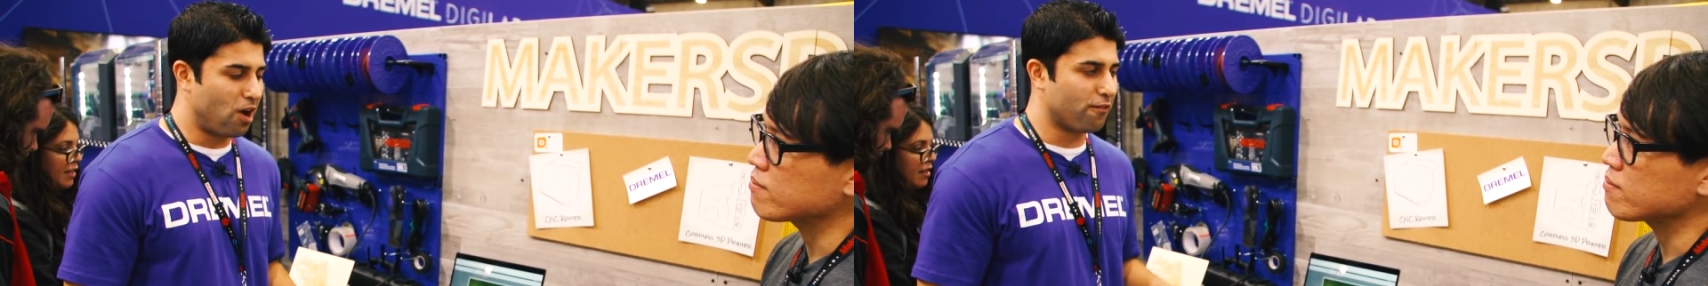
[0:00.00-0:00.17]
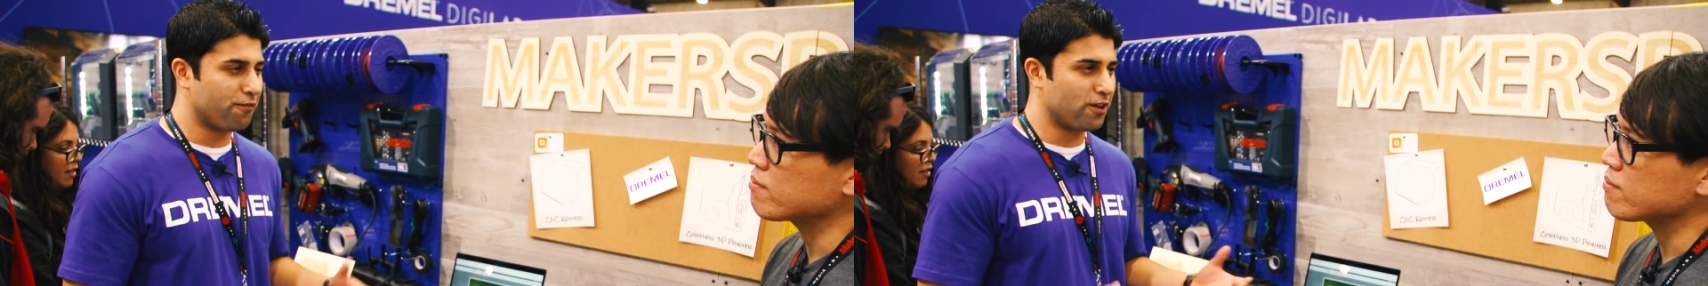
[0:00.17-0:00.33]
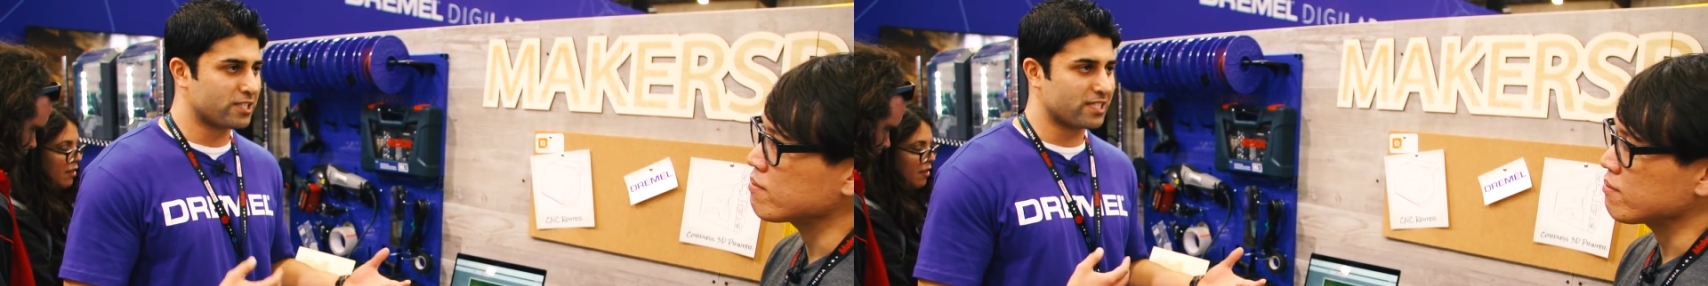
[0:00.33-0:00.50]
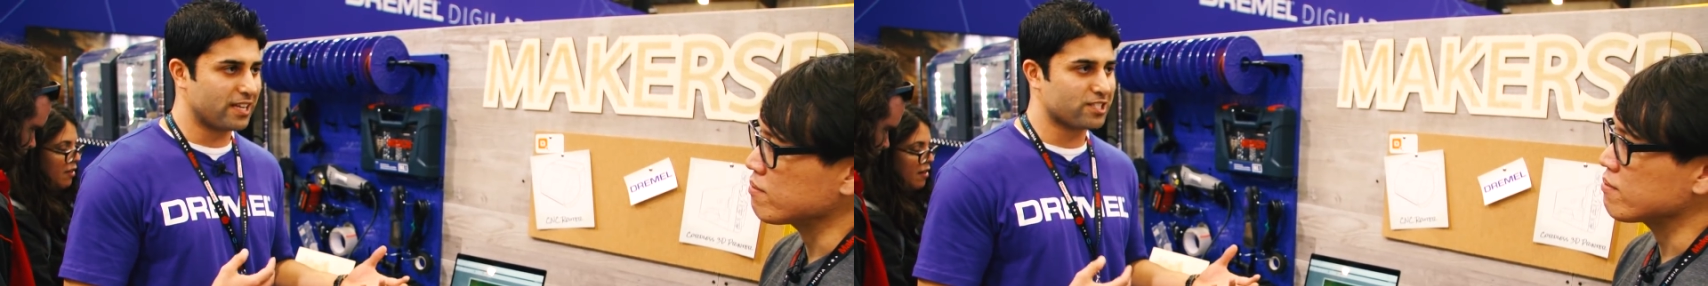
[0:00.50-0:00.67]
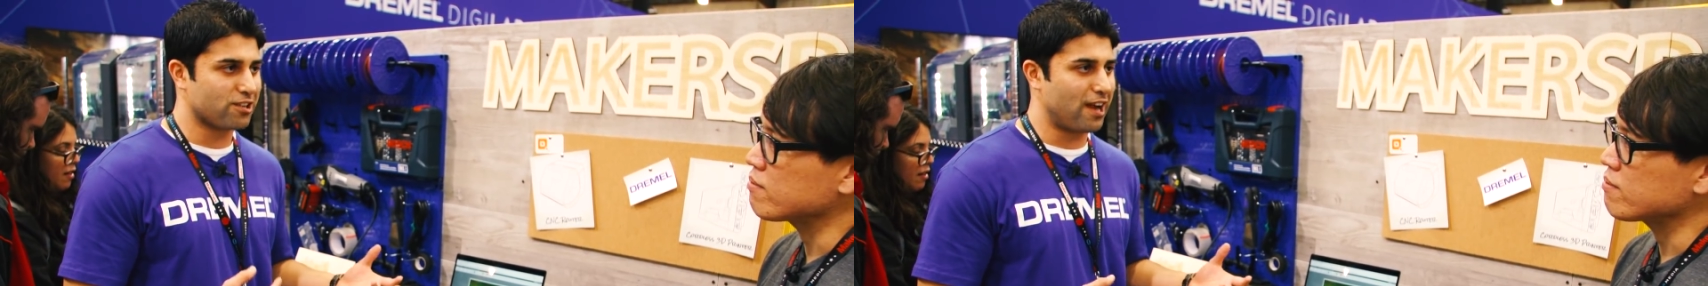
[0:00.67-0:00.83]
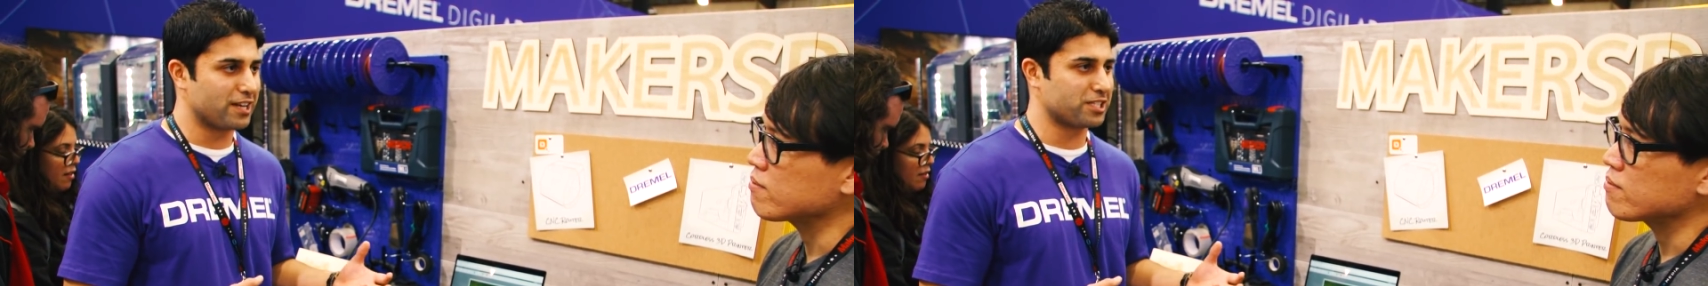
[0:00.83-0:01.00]
Speaker 1: our first laser
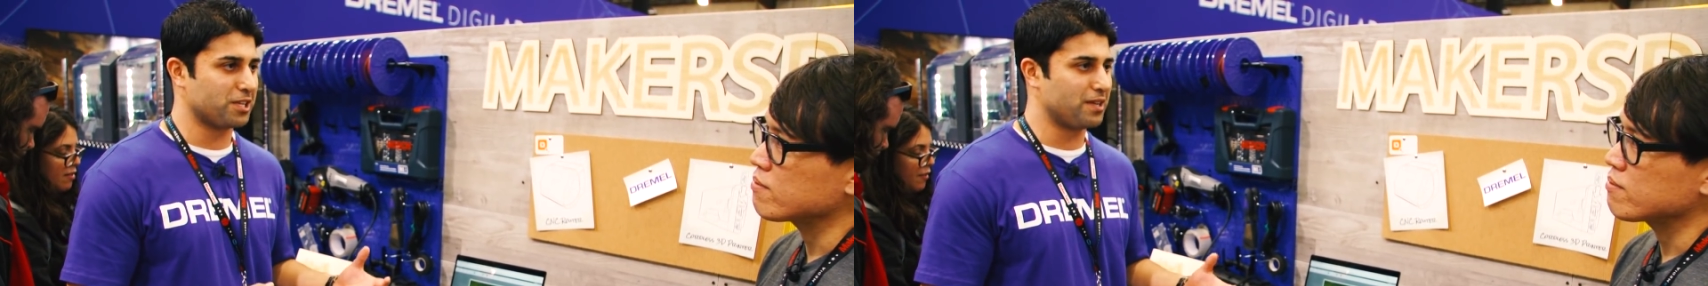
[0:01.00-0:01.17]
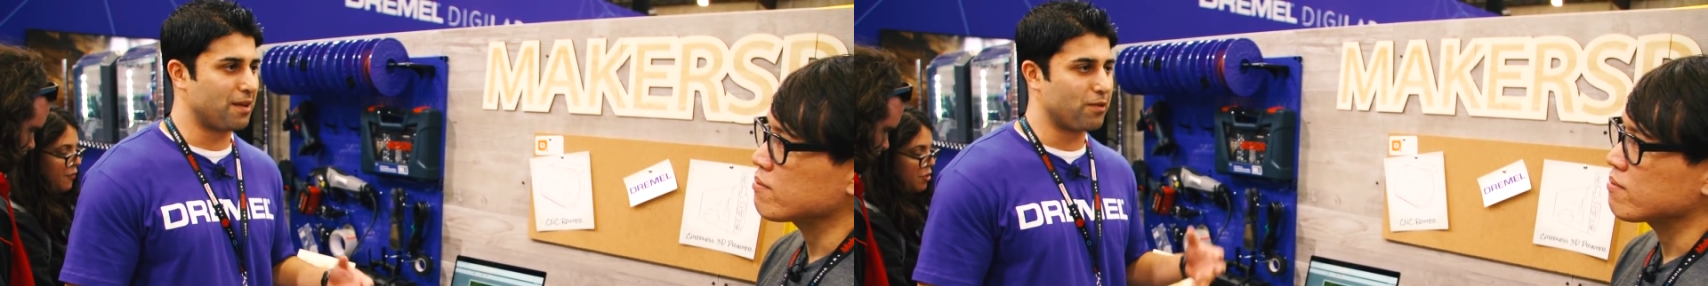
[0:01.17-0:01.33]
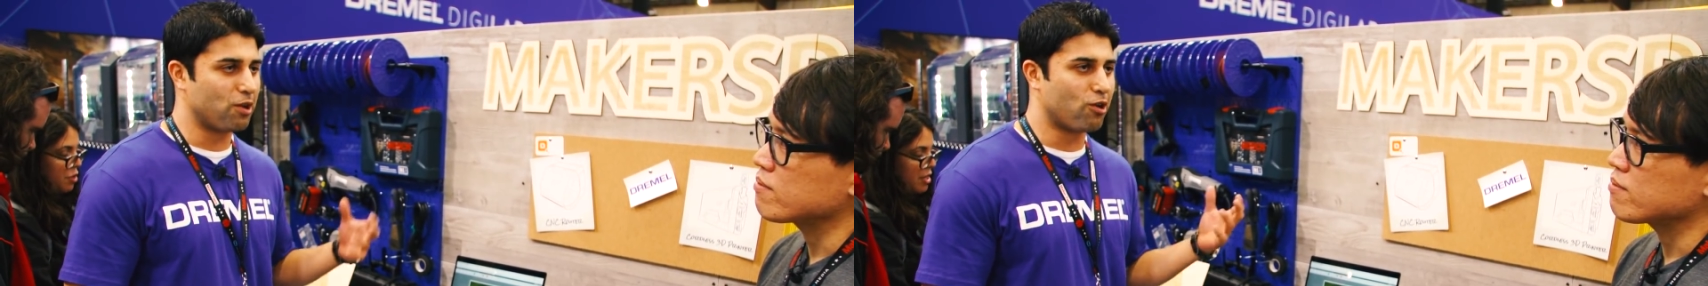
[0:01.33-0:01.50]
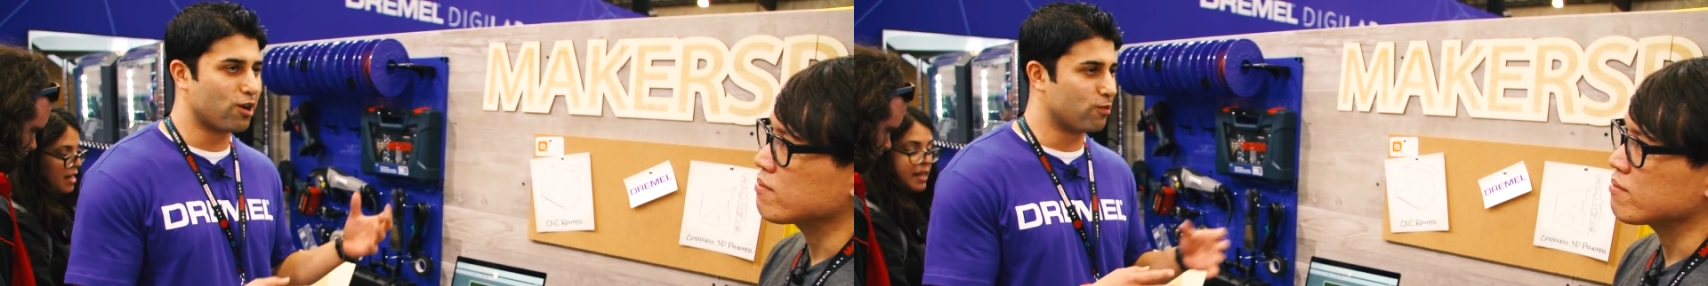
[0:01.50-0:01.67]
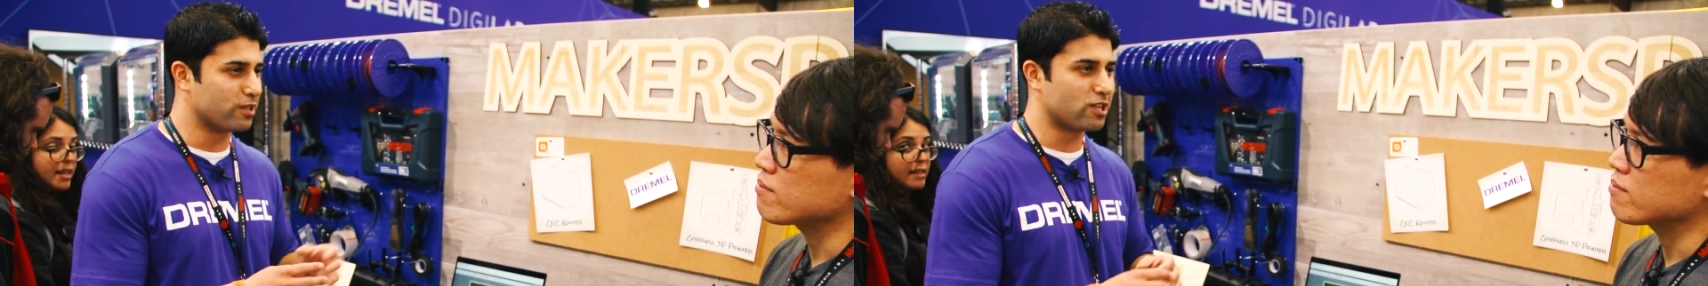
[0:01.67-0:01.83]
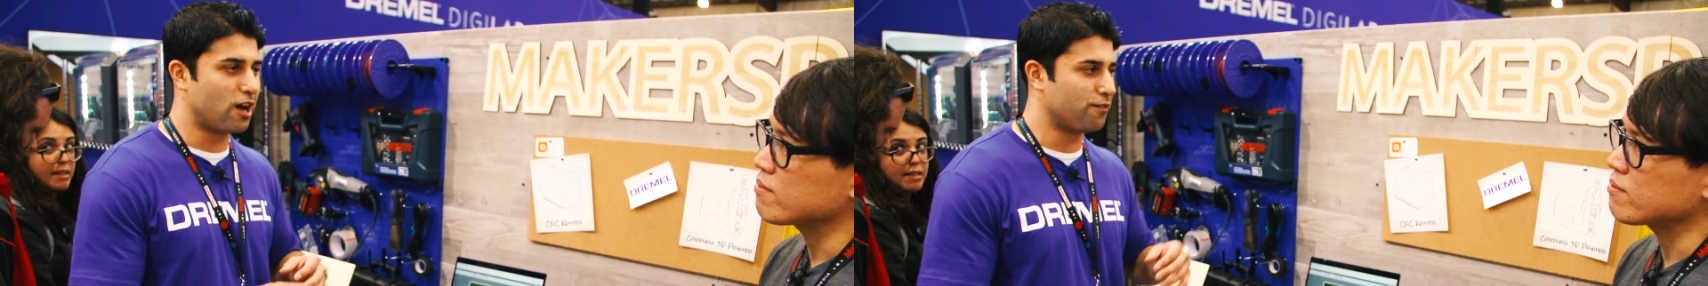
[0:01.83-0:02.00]
actually that we ordered
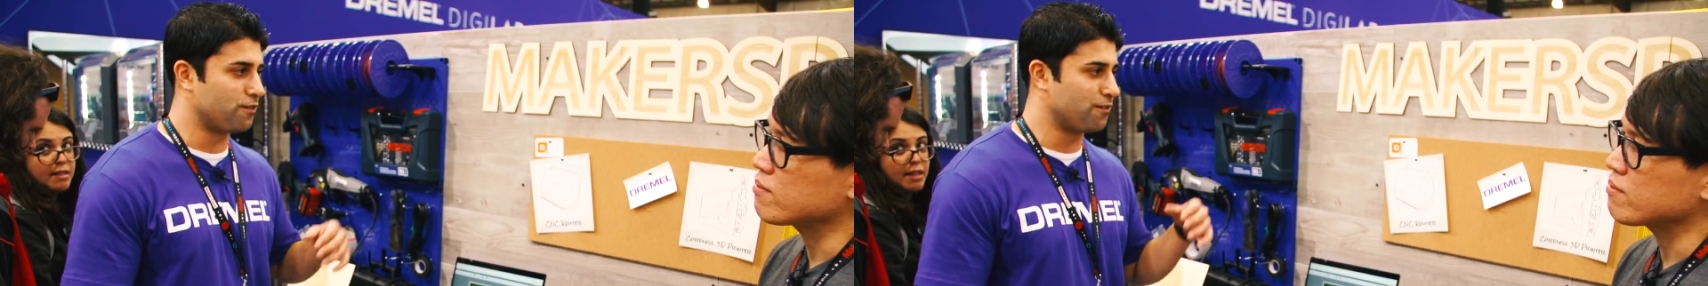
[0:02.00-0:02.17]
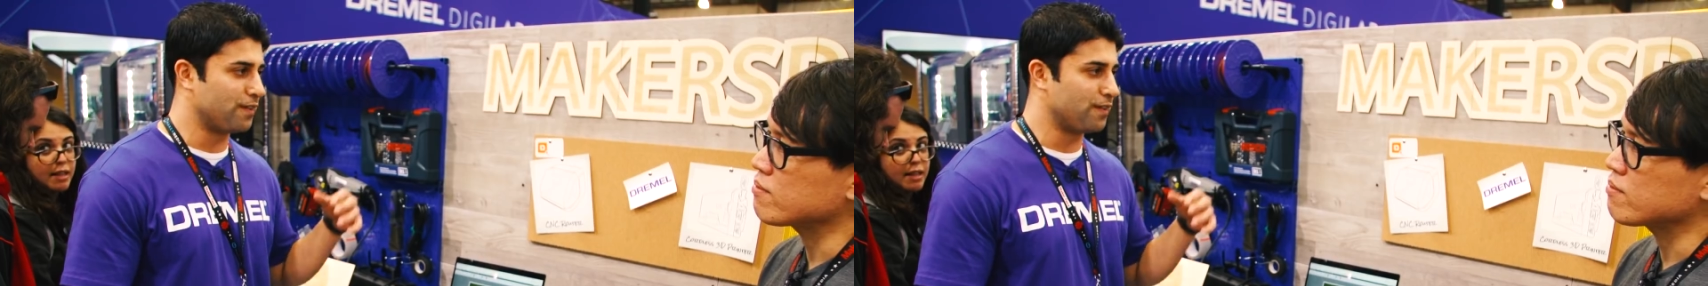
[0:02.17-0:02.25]
was off of